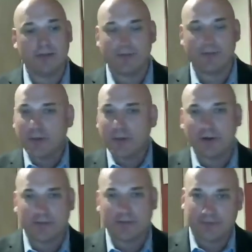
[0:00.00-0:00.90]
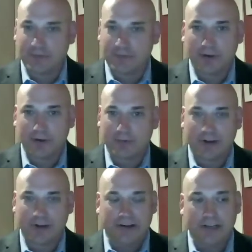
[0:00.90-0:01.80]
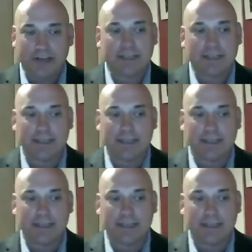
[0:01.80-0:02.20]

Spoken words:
I'm from the Baltimore area.